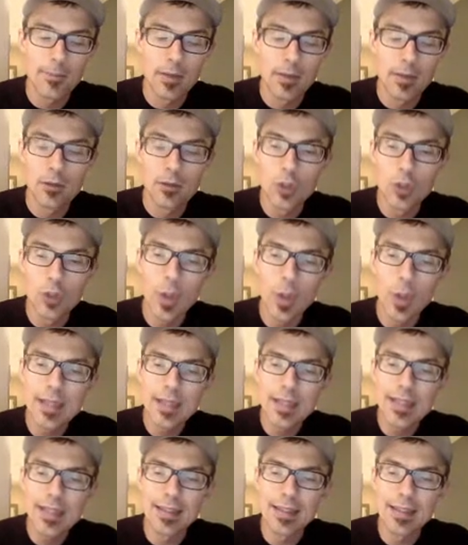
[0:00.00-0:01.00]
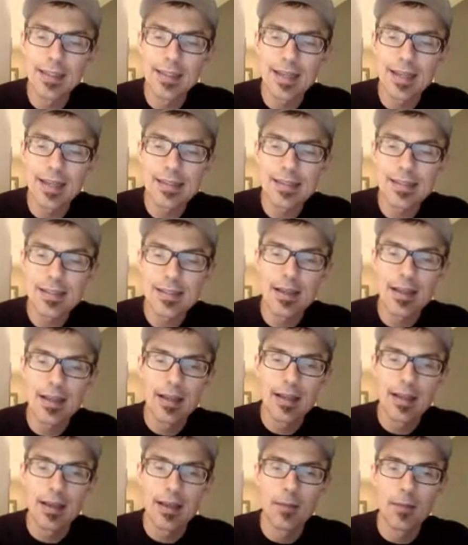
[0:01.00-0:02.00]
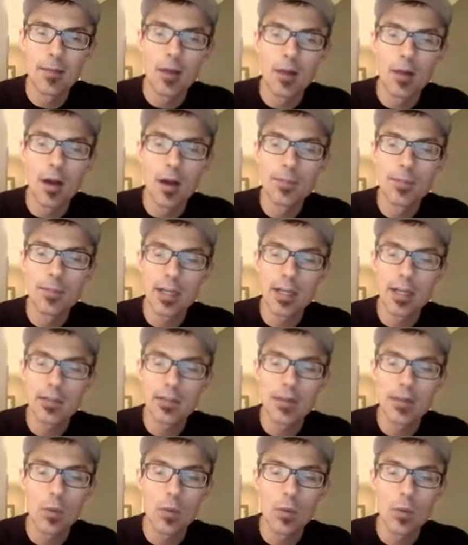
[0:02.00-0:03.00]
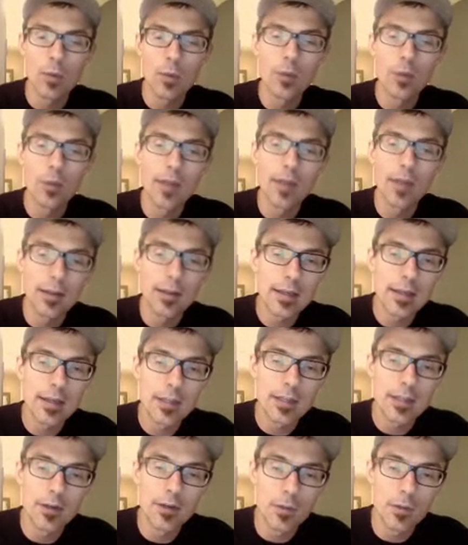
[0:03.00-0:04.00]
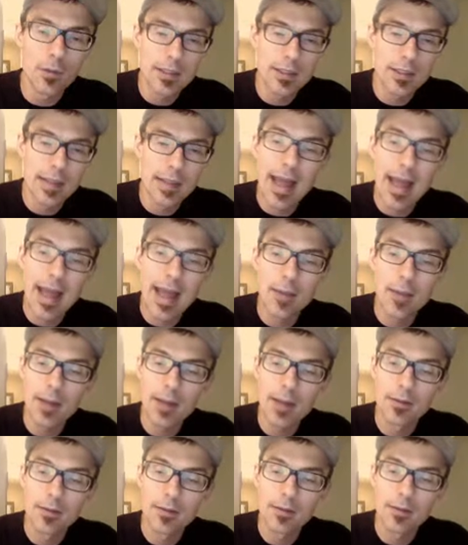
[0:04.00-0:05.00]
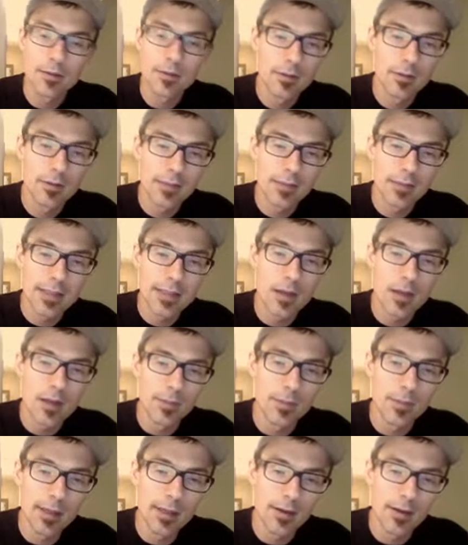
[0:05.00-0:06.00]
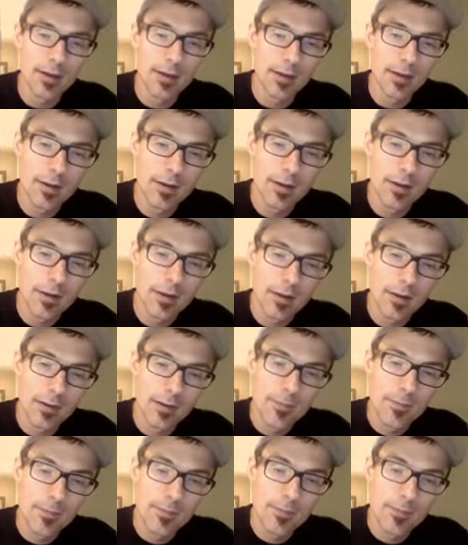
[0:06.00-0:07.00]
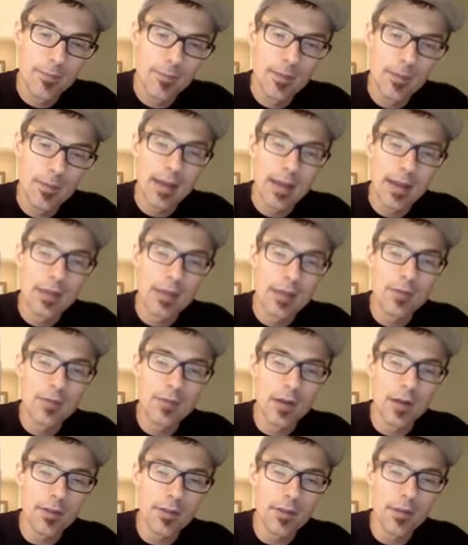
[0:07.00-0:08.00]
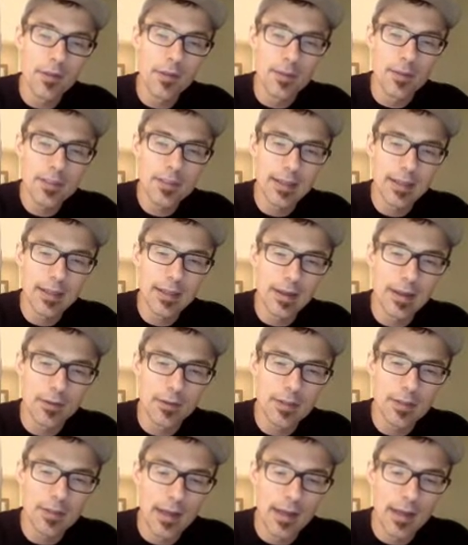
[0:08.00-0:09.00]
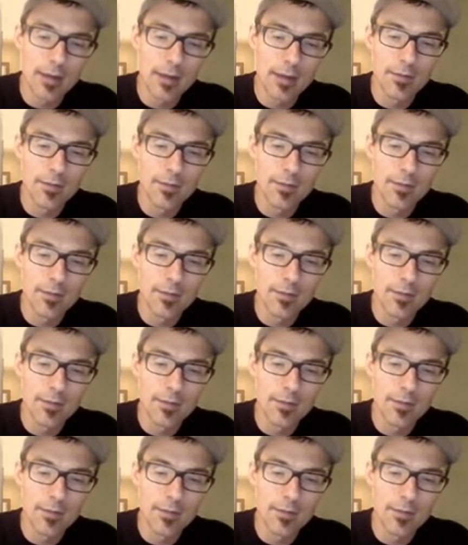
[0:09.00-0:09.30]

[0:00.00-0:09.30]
joints and the less objects that were moving, the easier it was to animate. Less complicated. And then you've got the thumb sticking out the side of